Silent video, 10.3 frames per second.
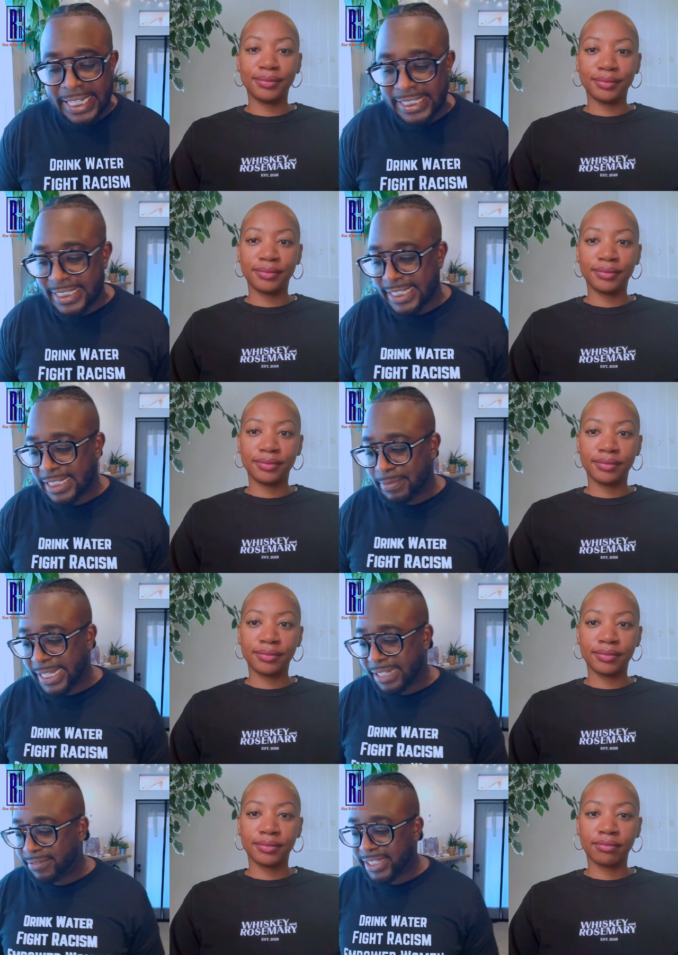Speaker 1: like setting up
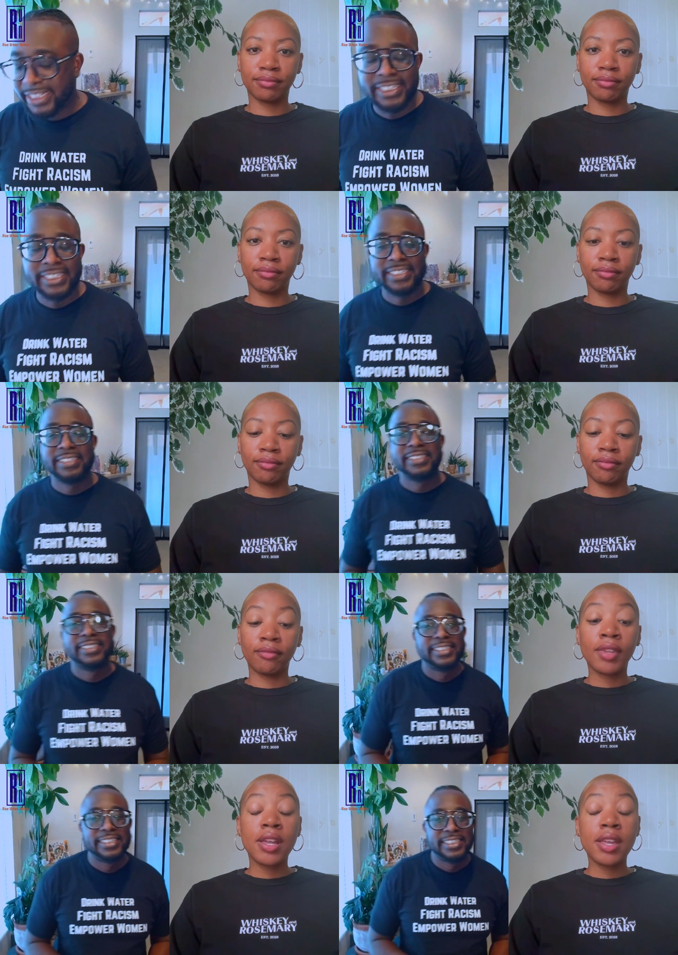that event?
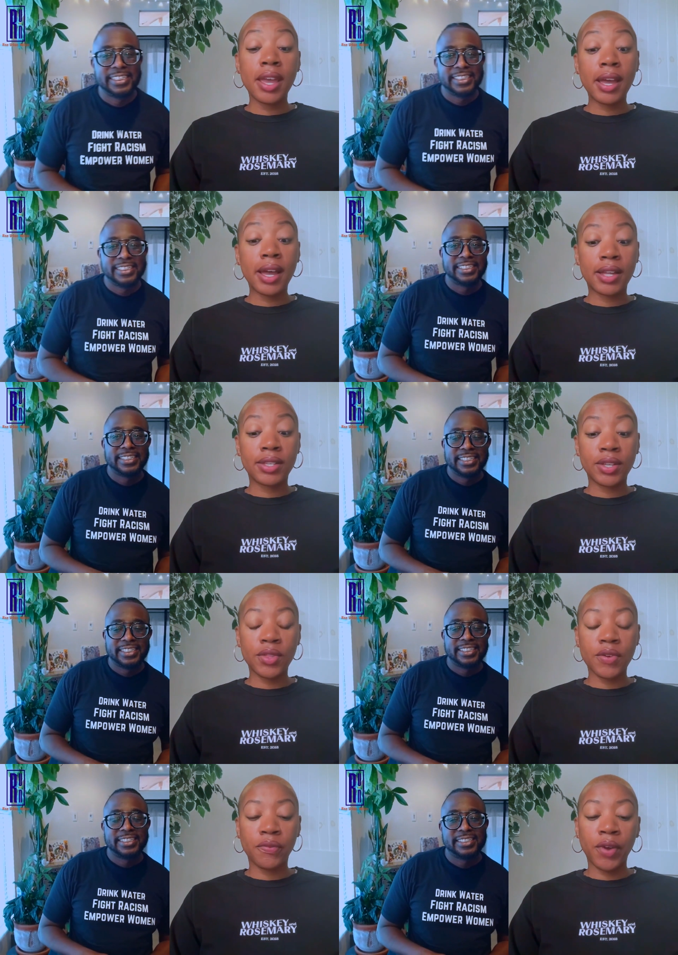
Speaker 2: Yeah, so
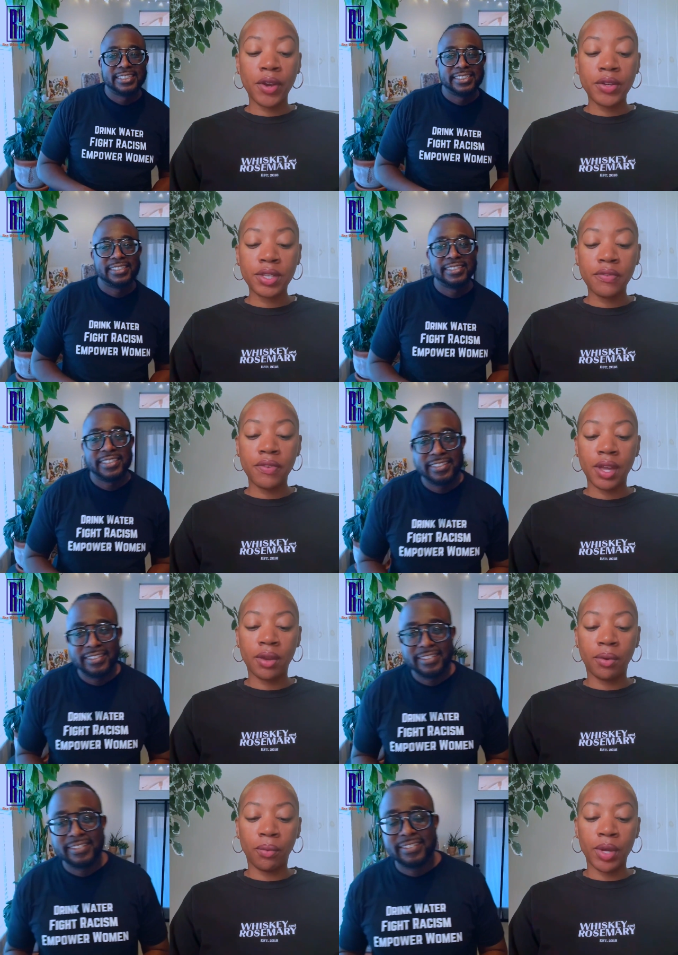the first
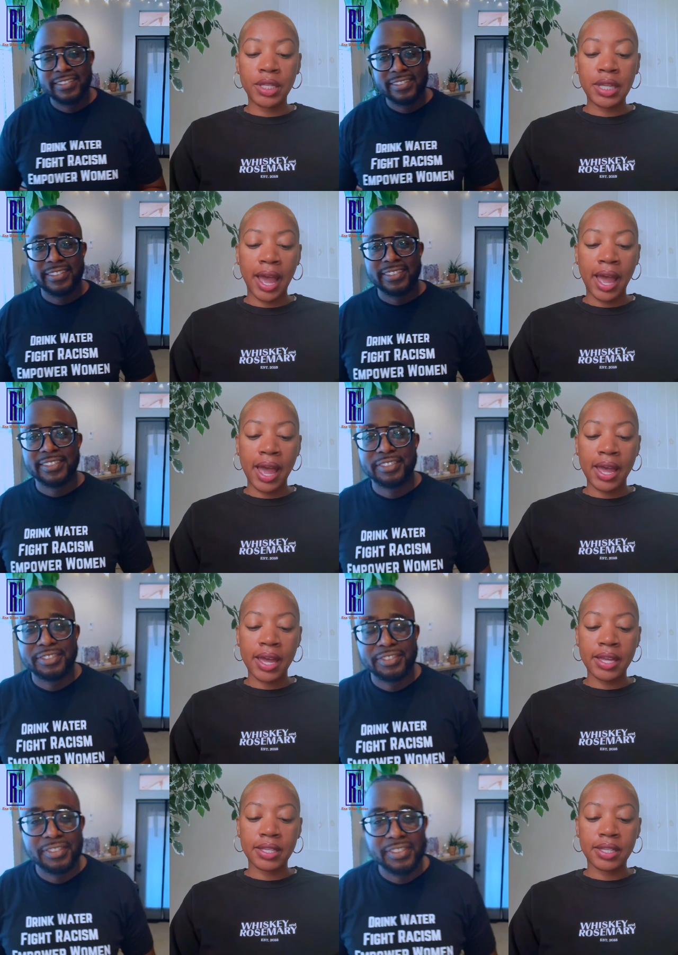event was at,